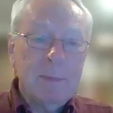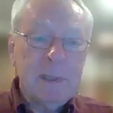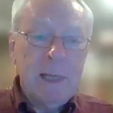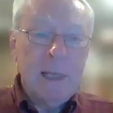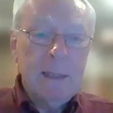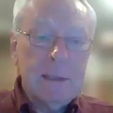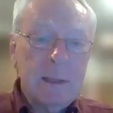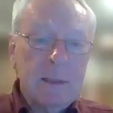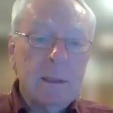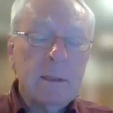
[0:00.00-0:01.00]
up his hand. He
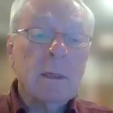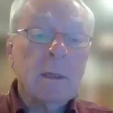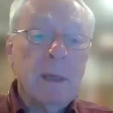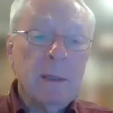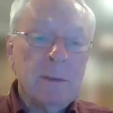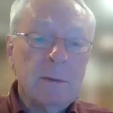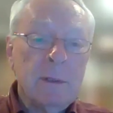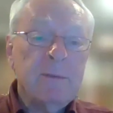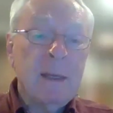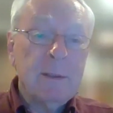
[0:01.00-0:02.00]
said, "Young man, you
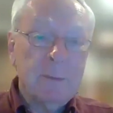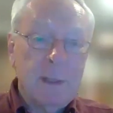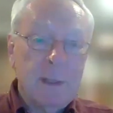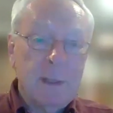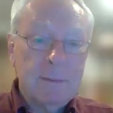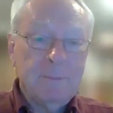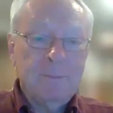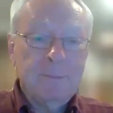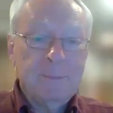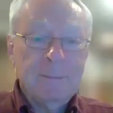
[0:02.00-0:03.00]
leave that to us."
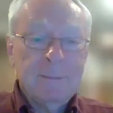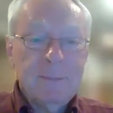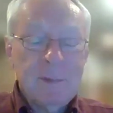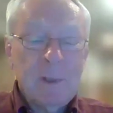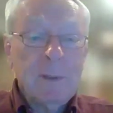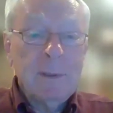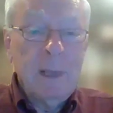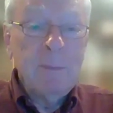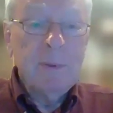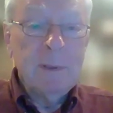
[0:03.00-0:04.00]
So
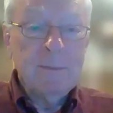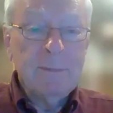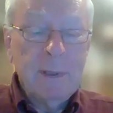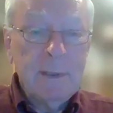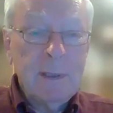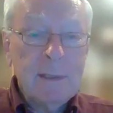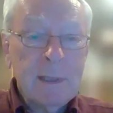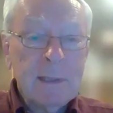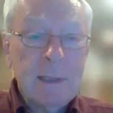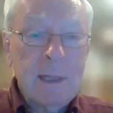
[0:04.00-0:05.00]
in April of
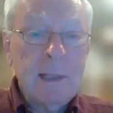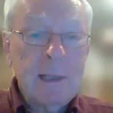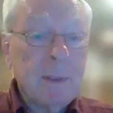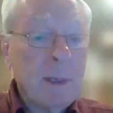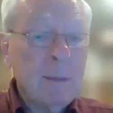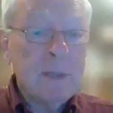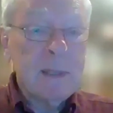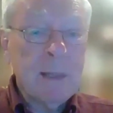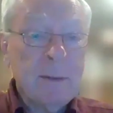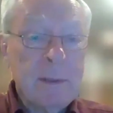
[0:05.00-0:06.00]
1968, I became
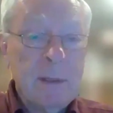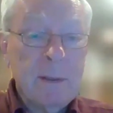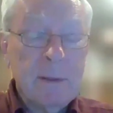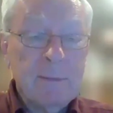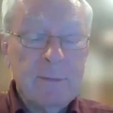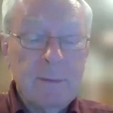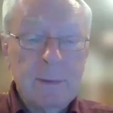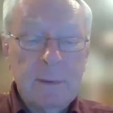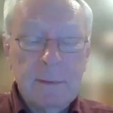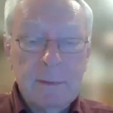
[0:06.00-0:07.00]
the secretary of
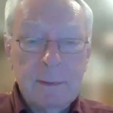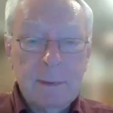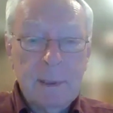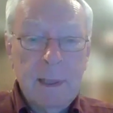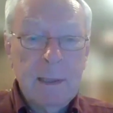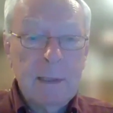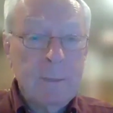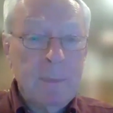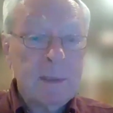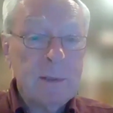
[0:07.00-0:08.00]
the Canadian
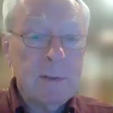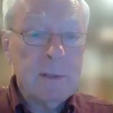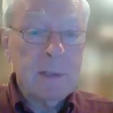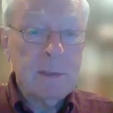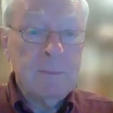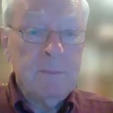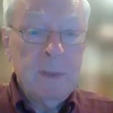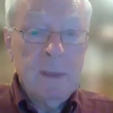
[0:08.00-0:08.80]
Olympic Association.